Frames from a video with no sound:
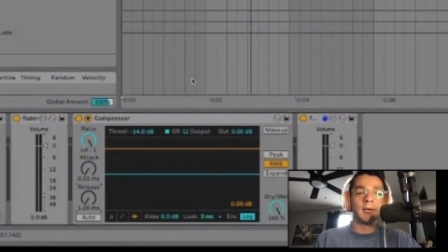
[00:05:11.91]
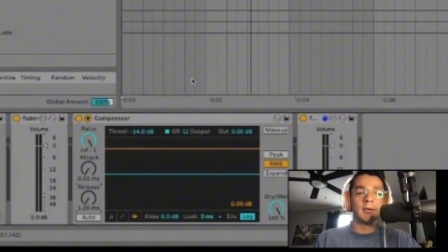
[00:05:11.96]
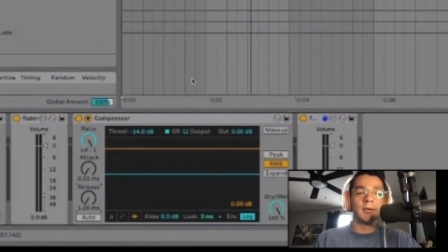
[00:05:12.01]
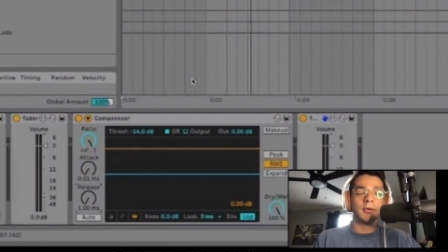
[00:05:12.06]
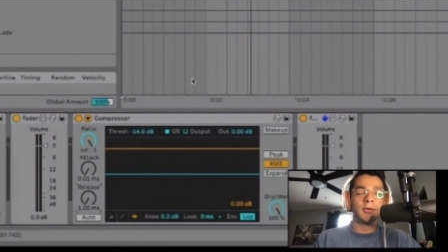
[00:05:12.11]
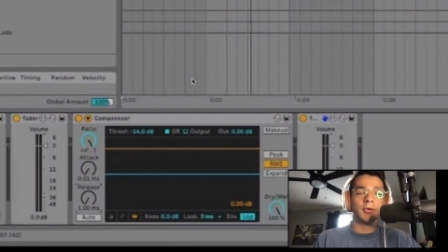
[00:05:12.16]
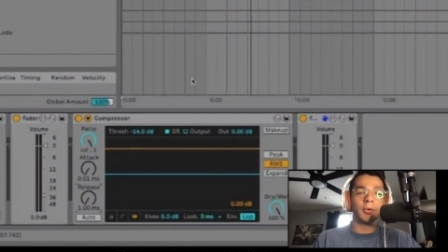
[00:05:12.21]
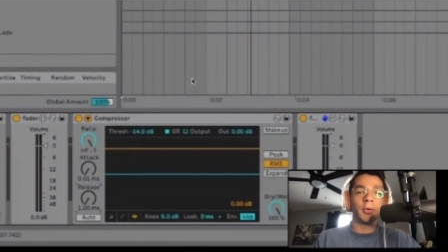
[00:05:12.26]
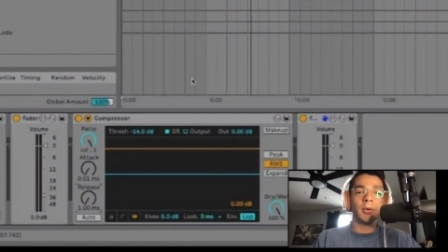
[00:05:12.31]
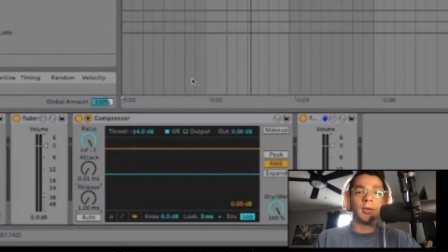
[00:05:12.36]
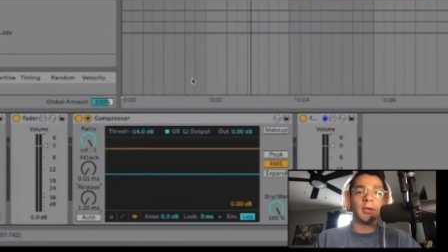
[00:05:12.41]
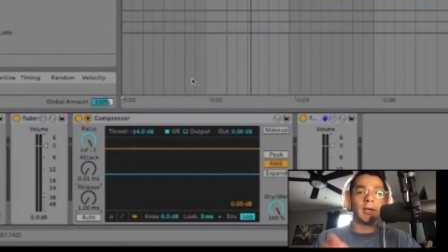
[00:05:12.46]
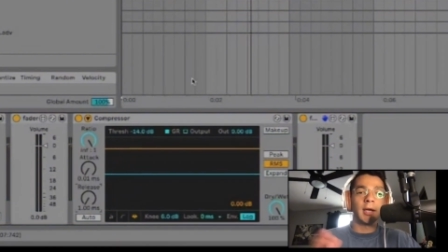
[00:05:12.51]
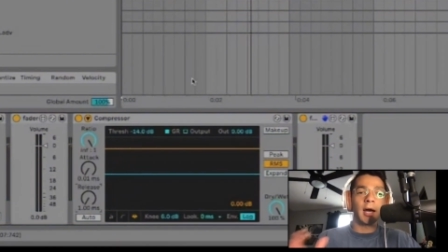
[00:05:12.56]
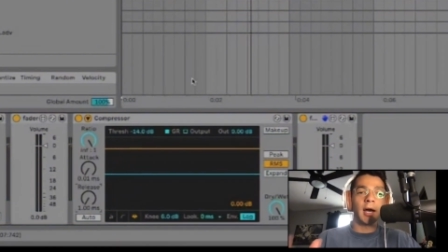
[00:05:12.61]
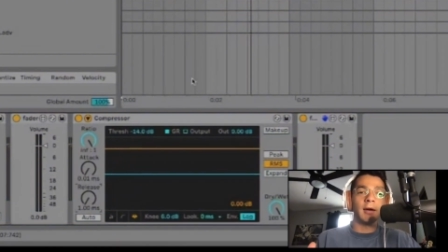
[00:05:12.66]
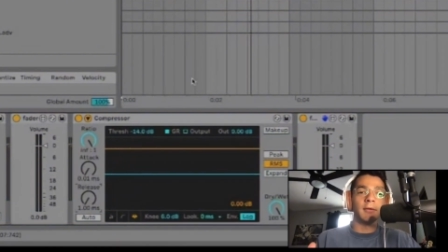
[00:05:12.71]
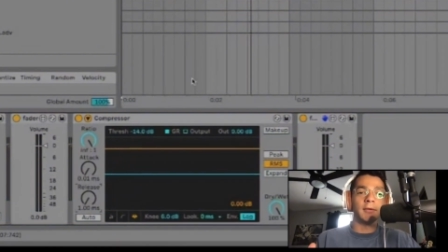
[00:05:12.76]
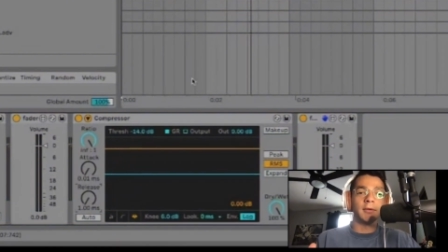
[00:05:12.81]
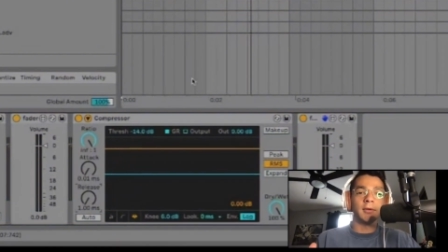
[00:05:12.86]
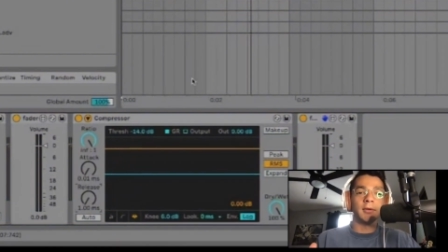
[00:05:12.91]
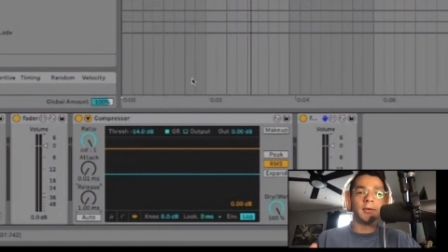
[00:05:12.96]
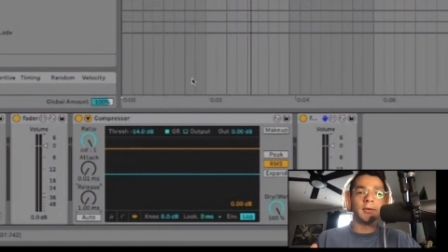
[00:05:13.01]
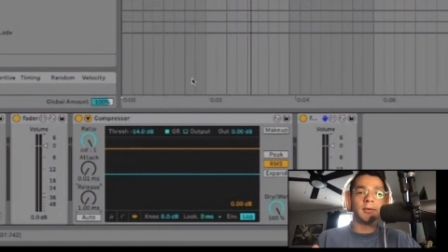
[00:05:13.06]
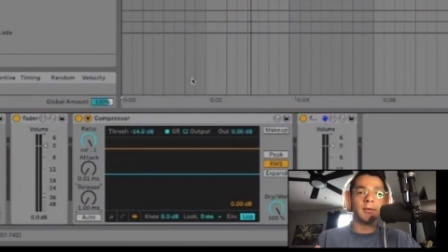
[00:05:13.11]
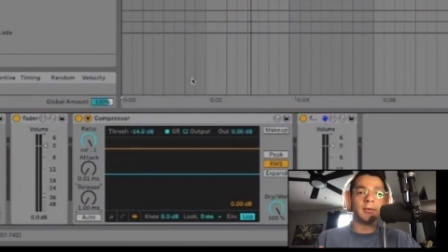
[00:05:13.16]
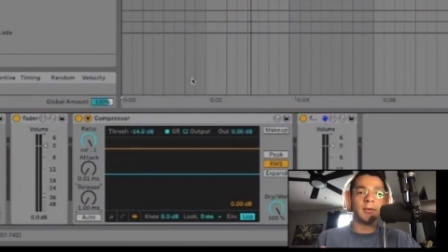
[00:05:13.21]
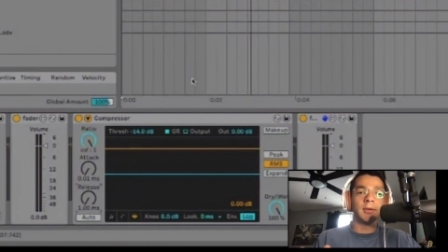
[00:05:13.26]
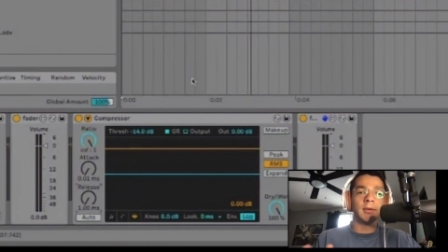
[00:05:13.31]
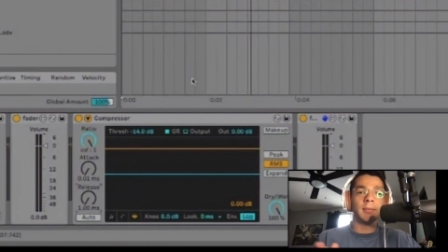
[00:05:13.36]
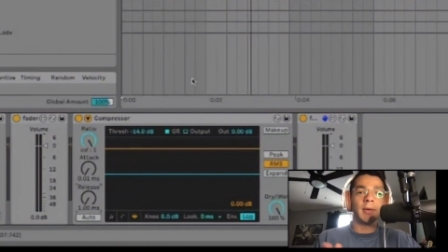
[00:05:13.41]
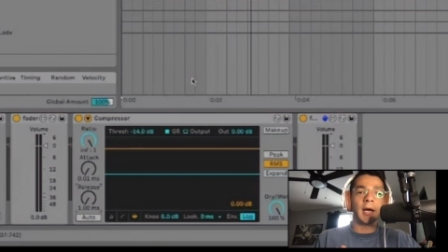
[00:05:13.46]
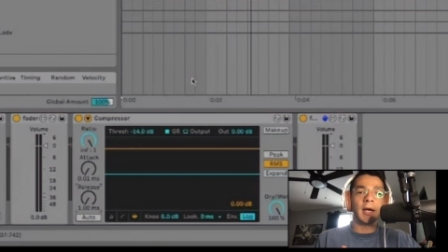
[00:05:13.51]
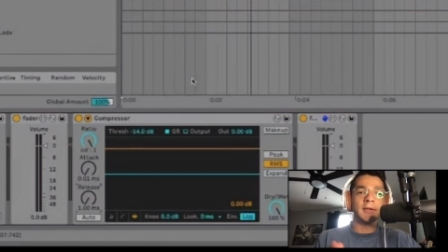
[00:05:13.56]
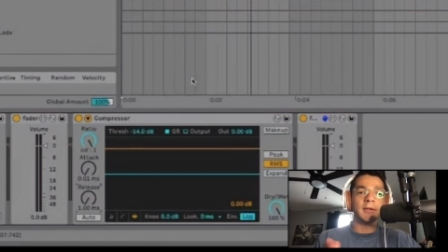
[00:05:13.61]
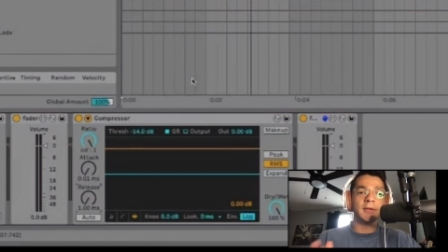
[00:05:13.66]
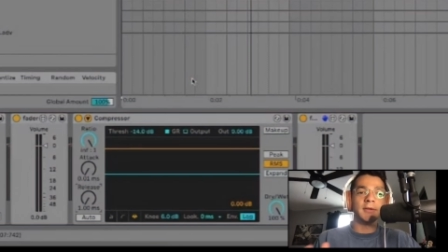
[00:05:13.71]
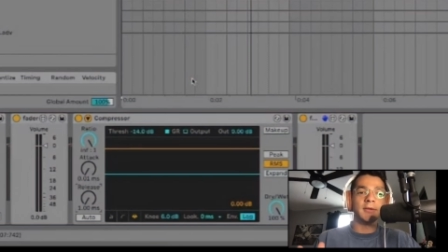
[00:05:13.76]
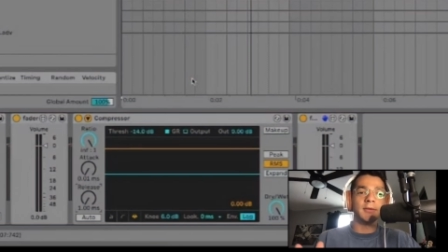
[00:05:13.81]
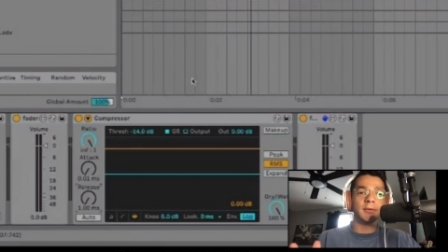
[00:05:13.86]
shortly after it
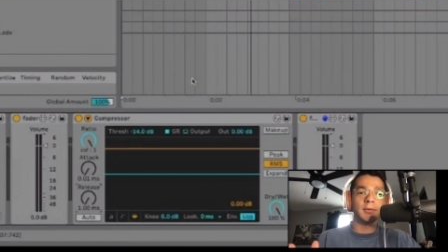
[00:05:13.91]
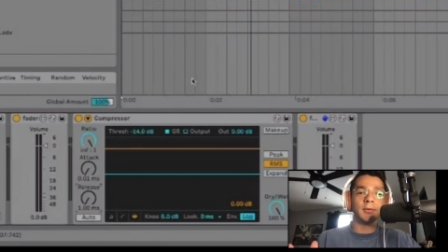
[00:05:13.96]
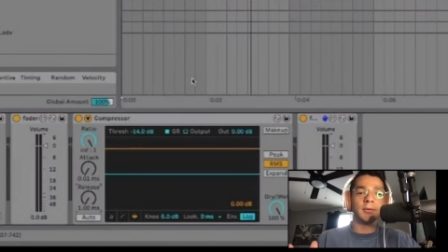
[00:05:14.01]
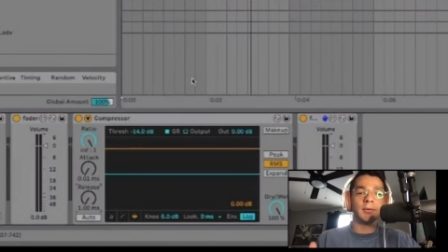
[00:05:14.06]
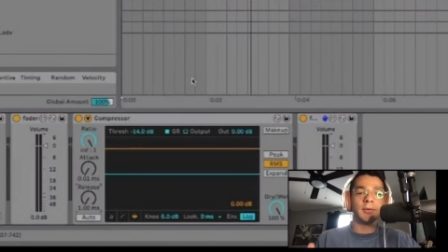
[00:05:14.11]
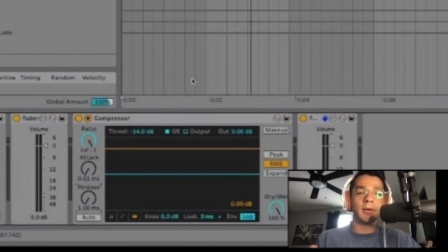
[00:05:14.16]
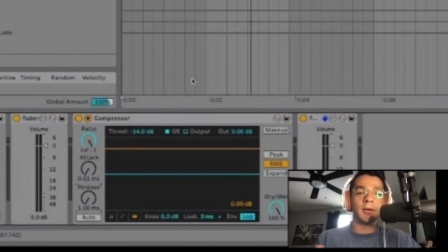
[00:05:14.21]
passes through